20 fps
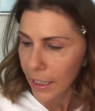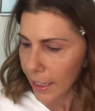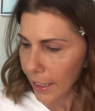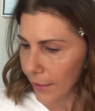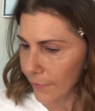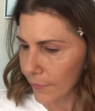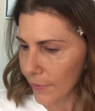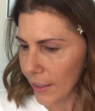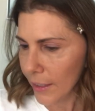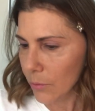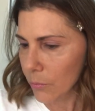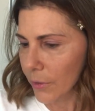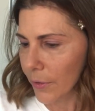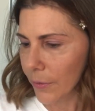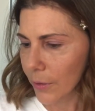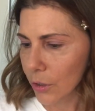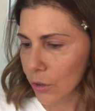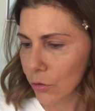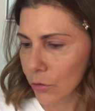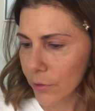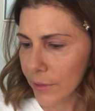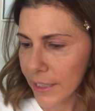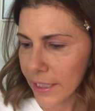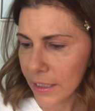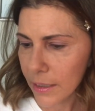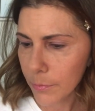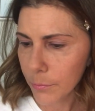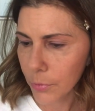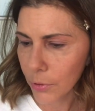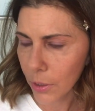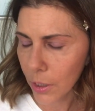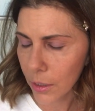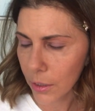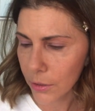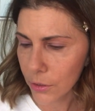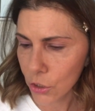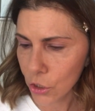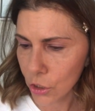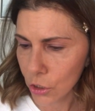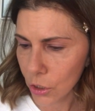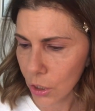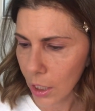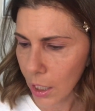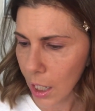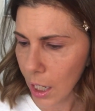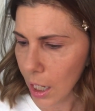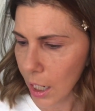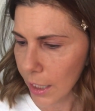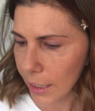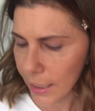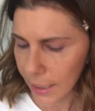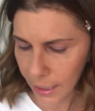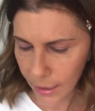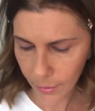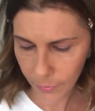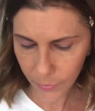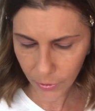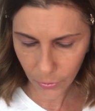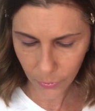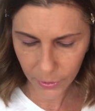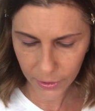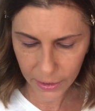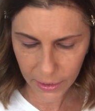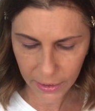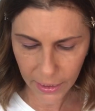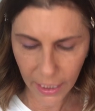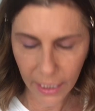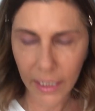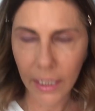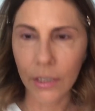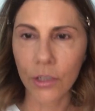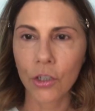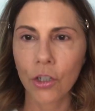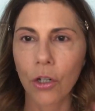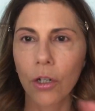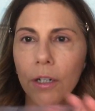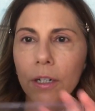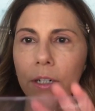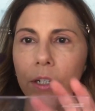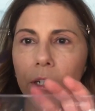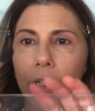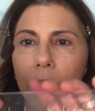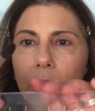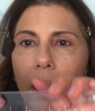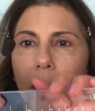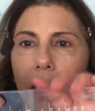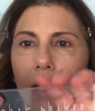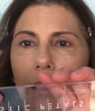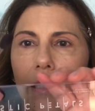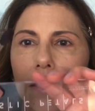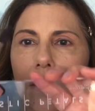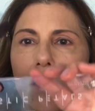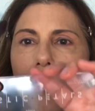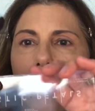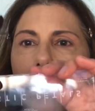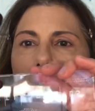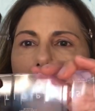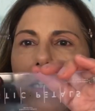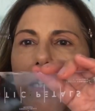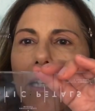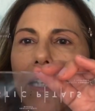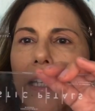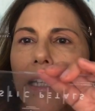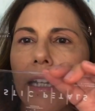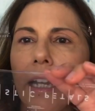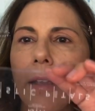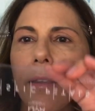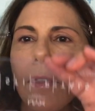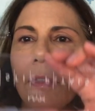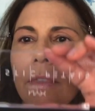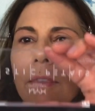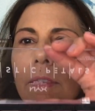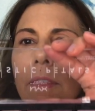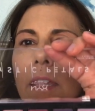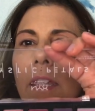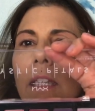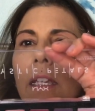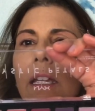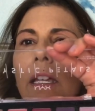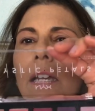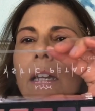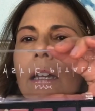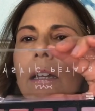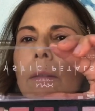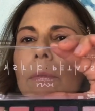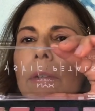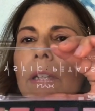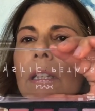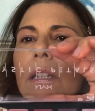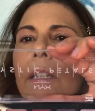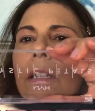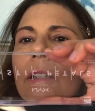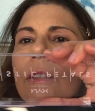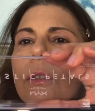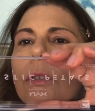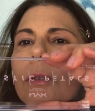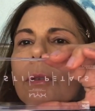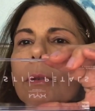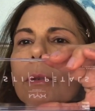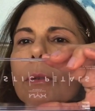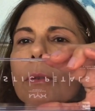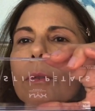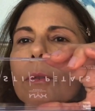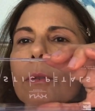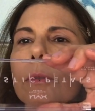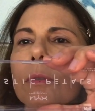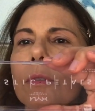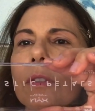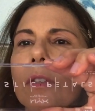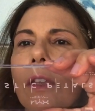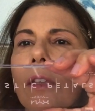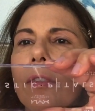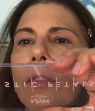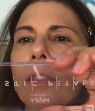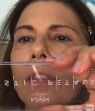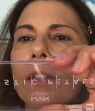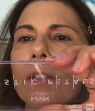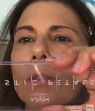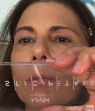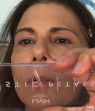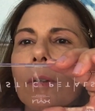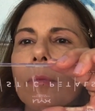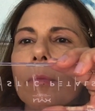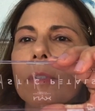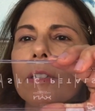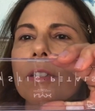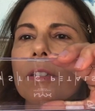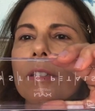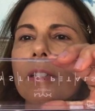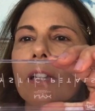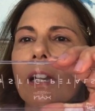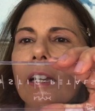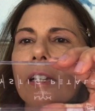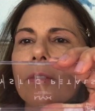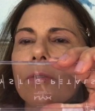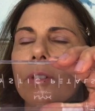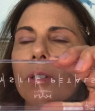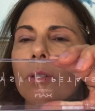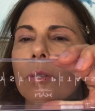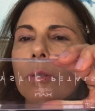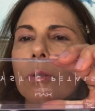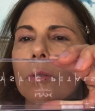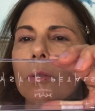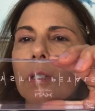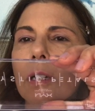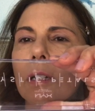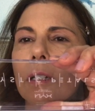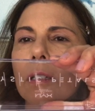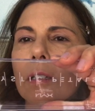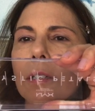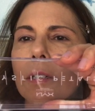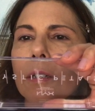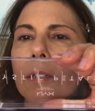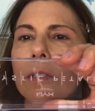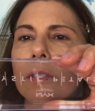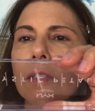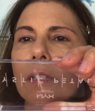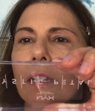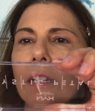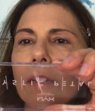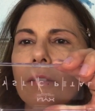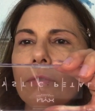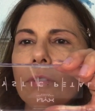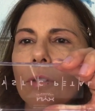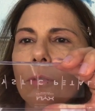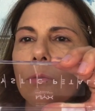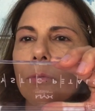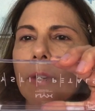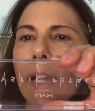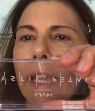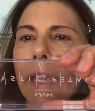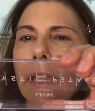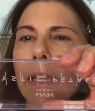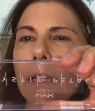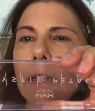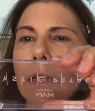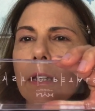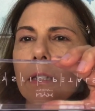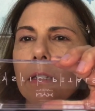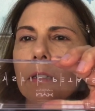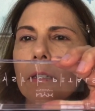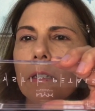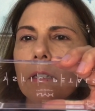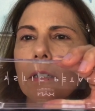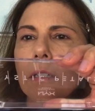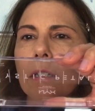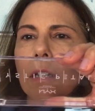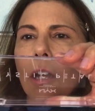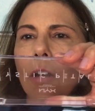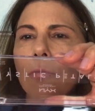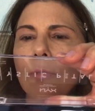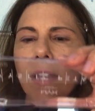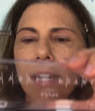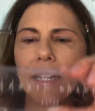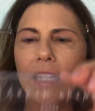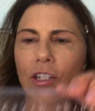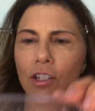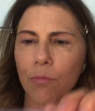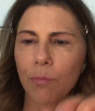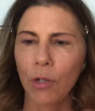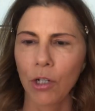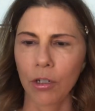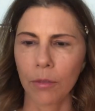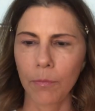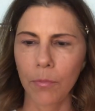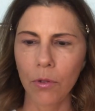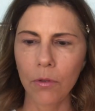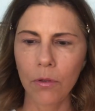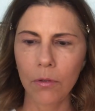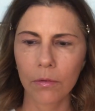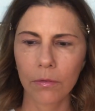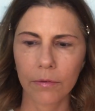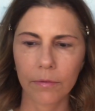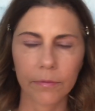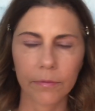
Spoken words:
And then with a crease brush, I am going to take a darker color, and I think I'm going to use this one, which is kind of a cool color. It's kind of a red, a reddish purple.